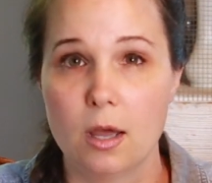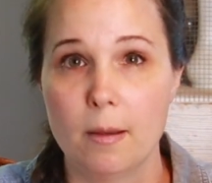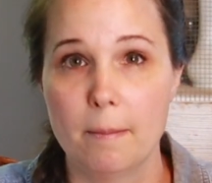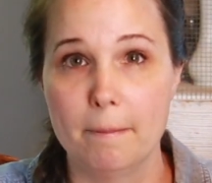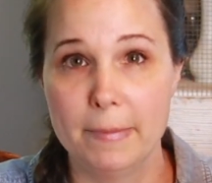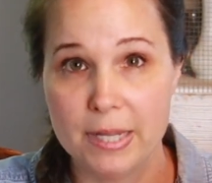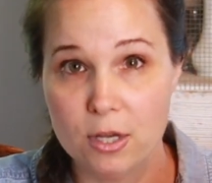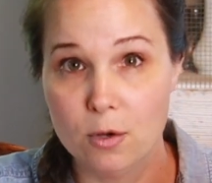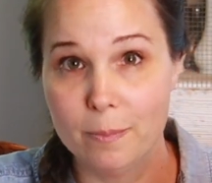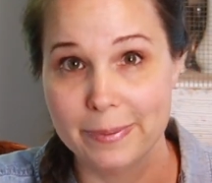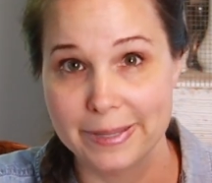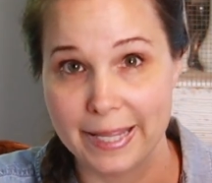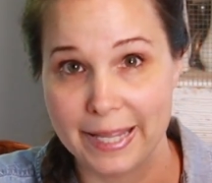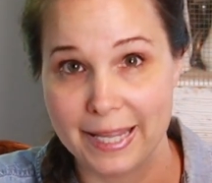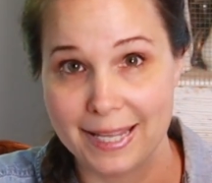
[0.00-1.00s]

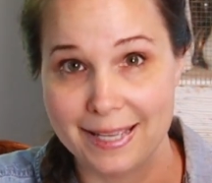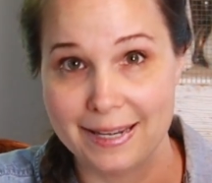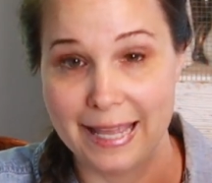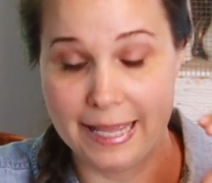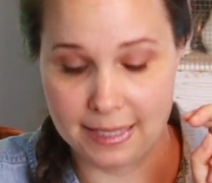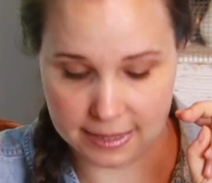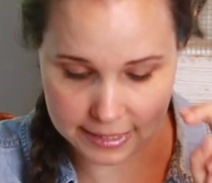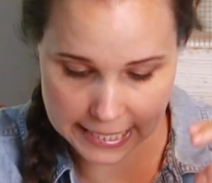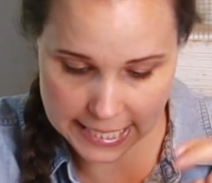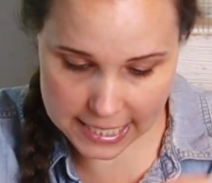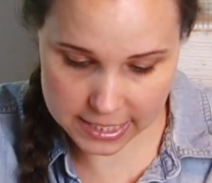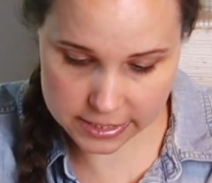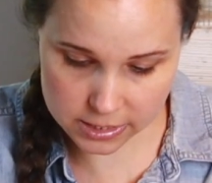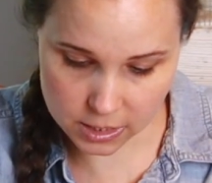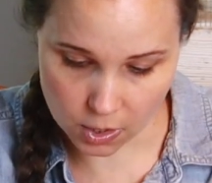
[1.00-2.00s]
at
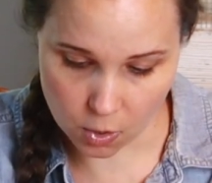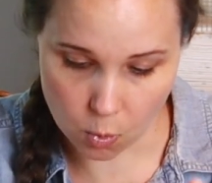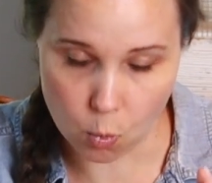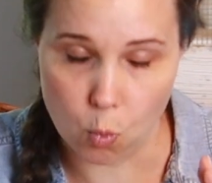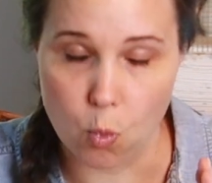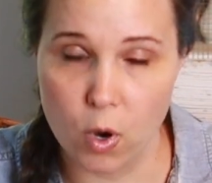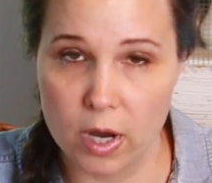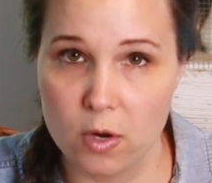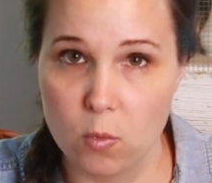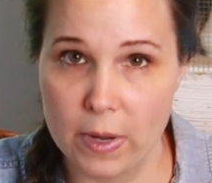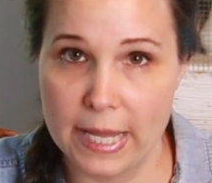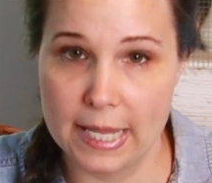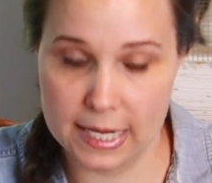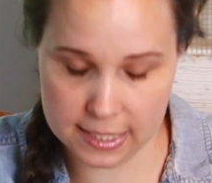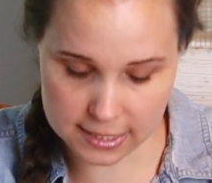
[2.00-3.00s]
least 1
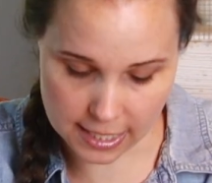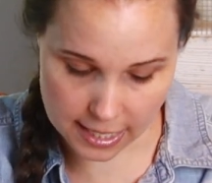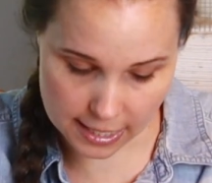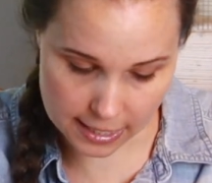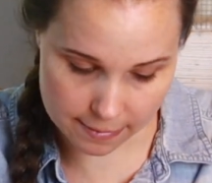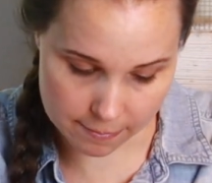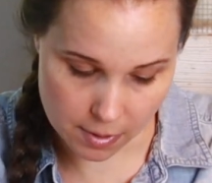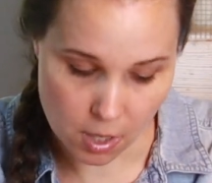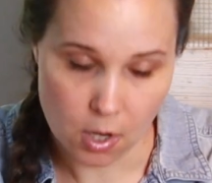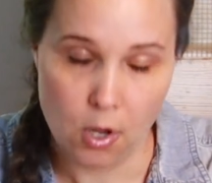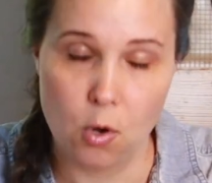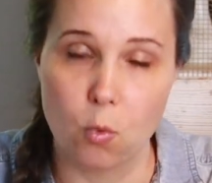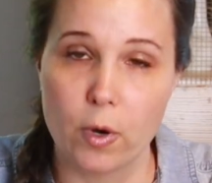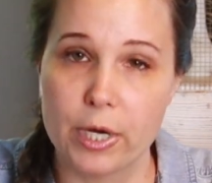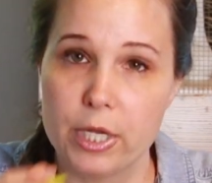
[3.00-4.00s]
week at a time,
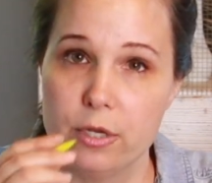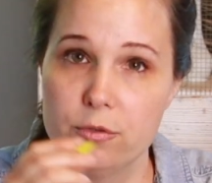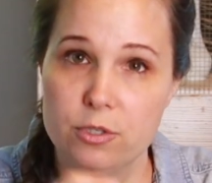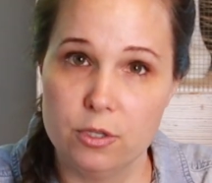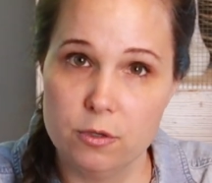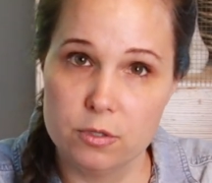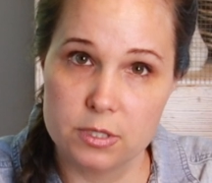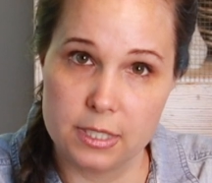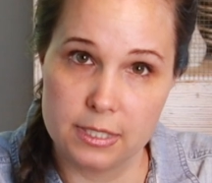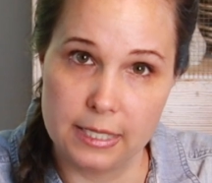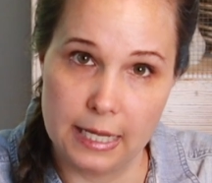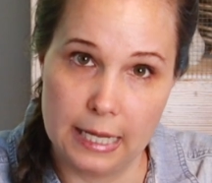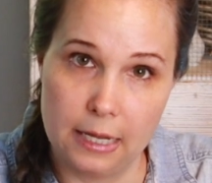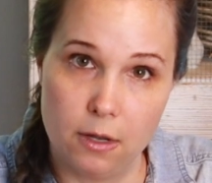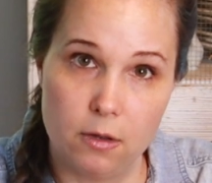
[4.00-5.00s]
where you do sit
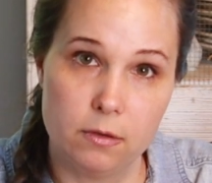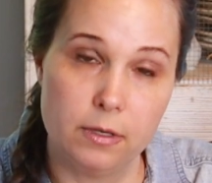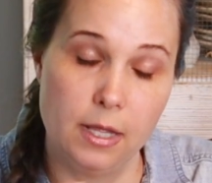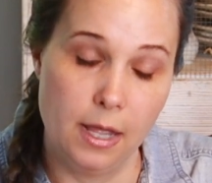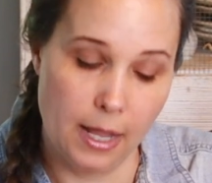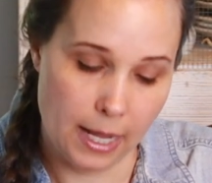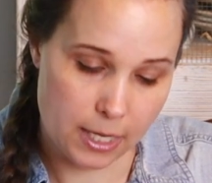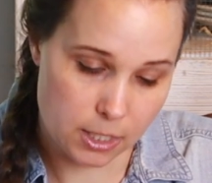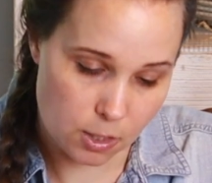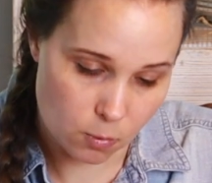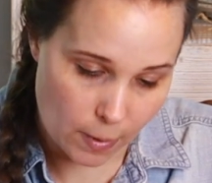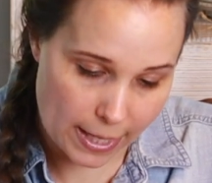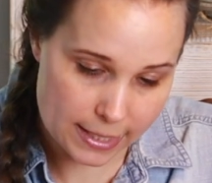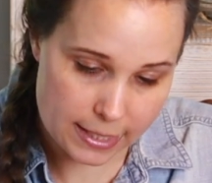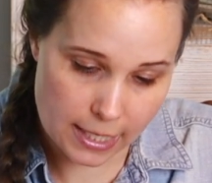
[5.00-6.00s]
down and you
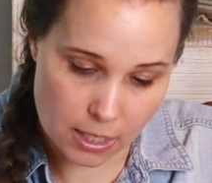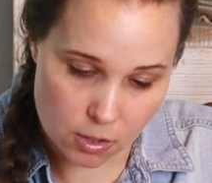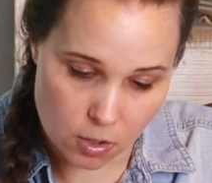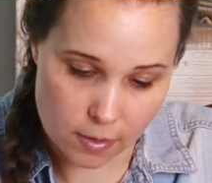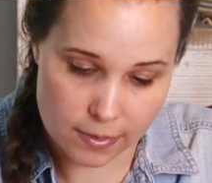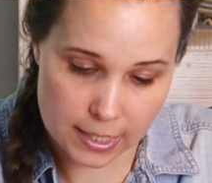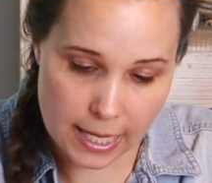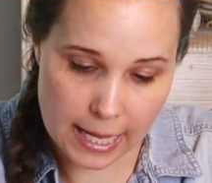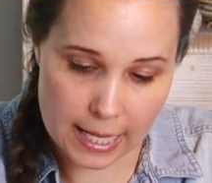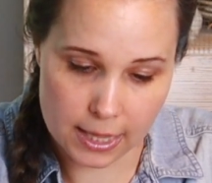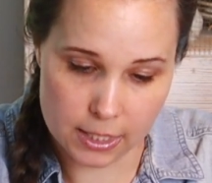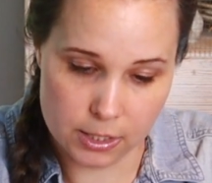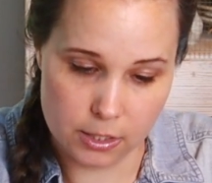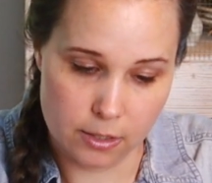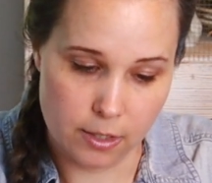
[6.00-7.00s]
write down on the
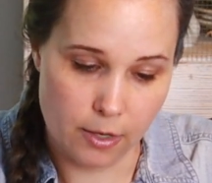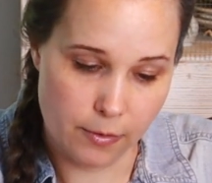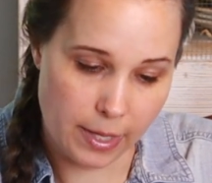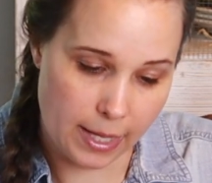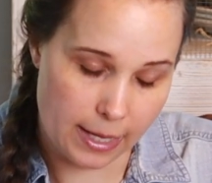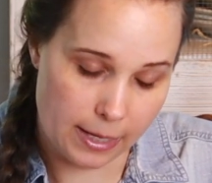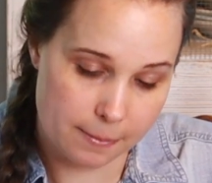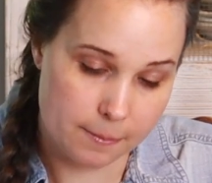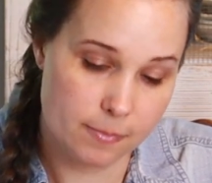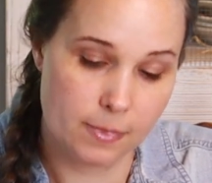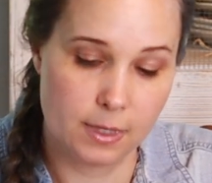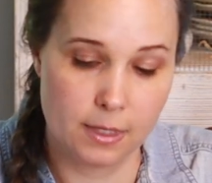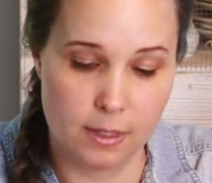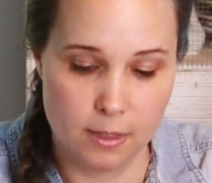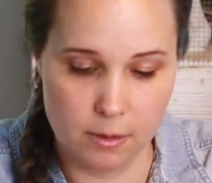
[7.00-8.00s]
calendar, okay,
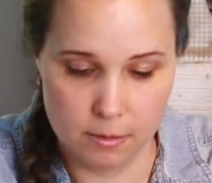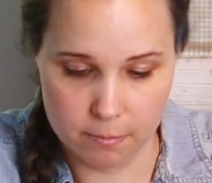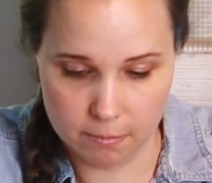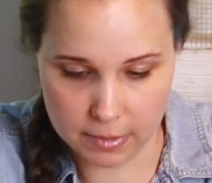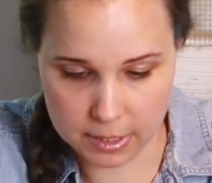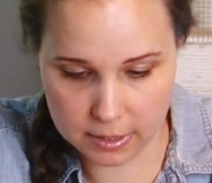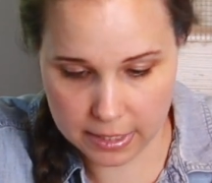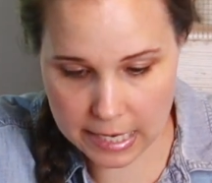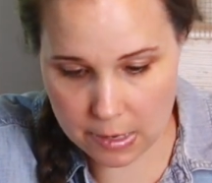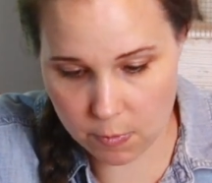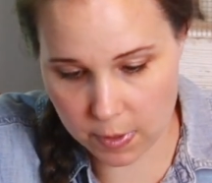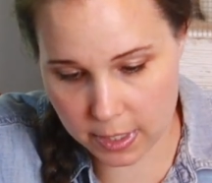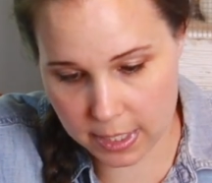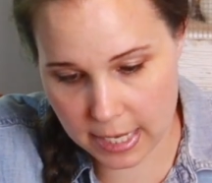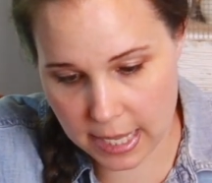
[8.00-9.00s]
Monday
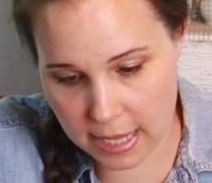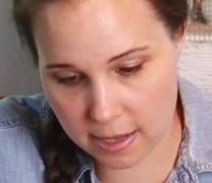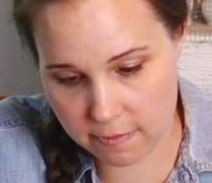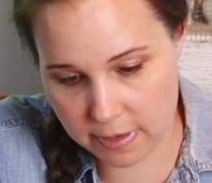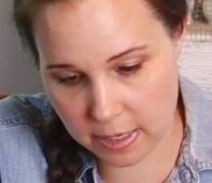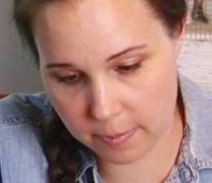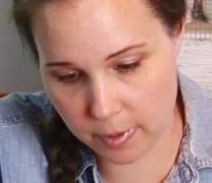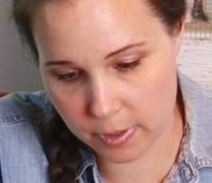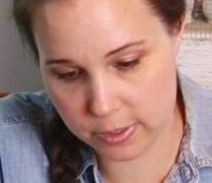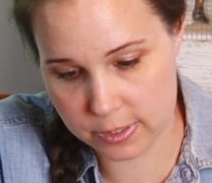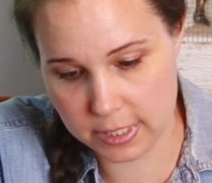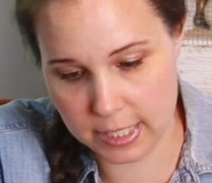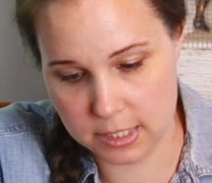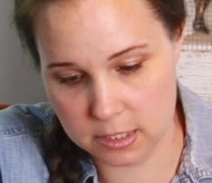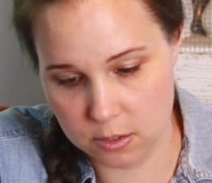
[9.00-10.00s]
we're gonna have hamburger
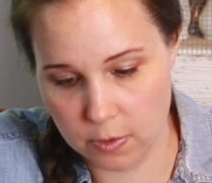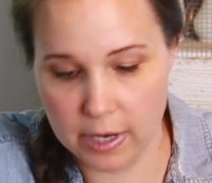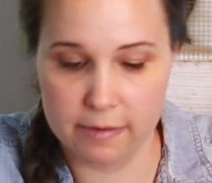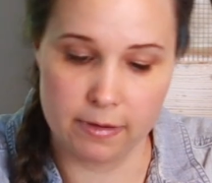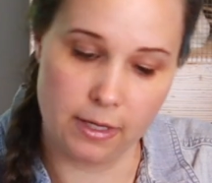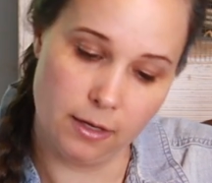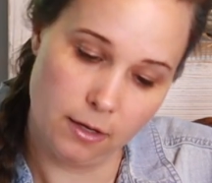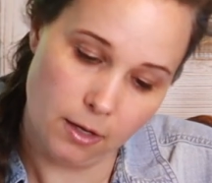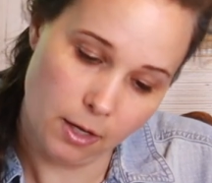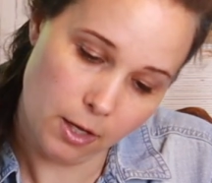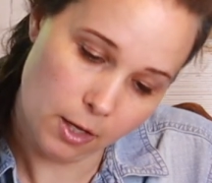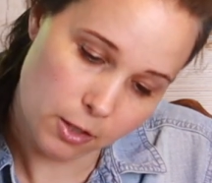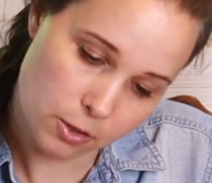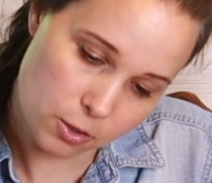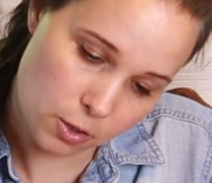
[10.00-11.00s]
steaks and gravy.
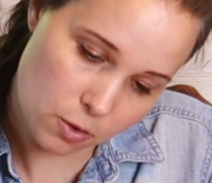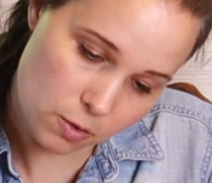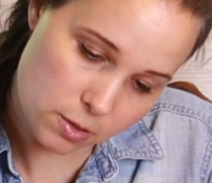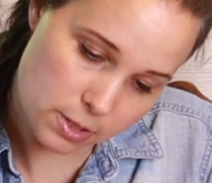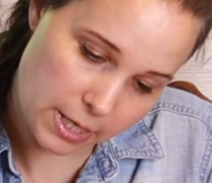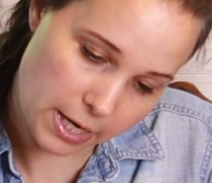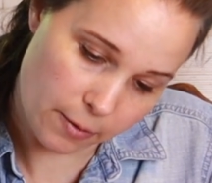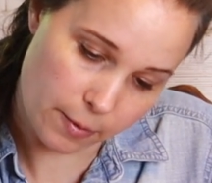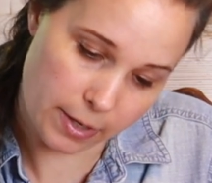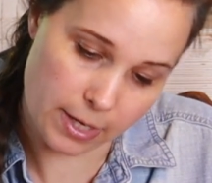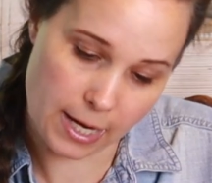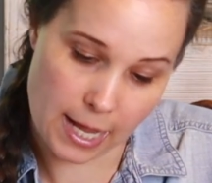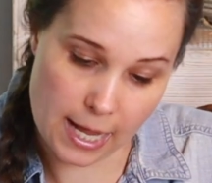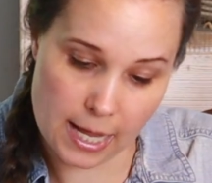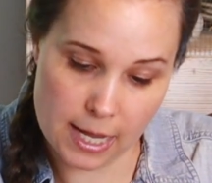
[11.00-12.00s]
Tuesday we're
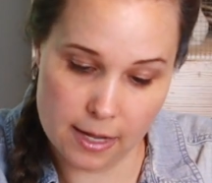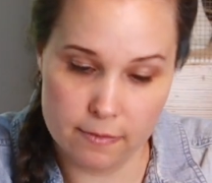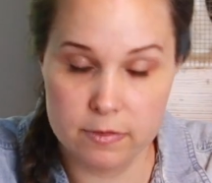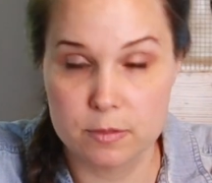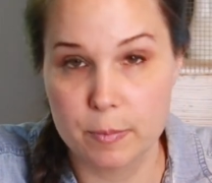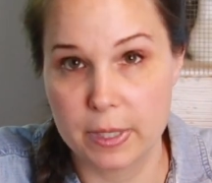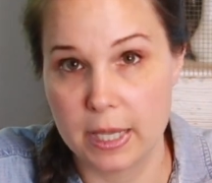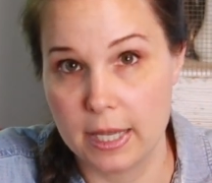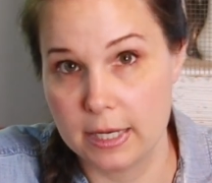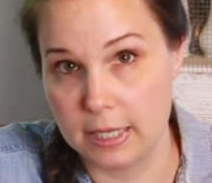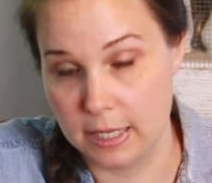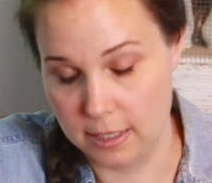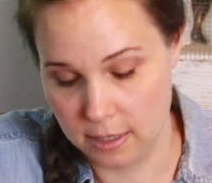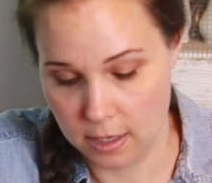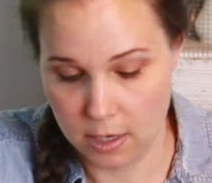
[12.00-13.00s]
gonna have
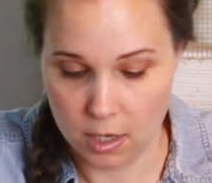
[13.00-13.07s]
spaghetti.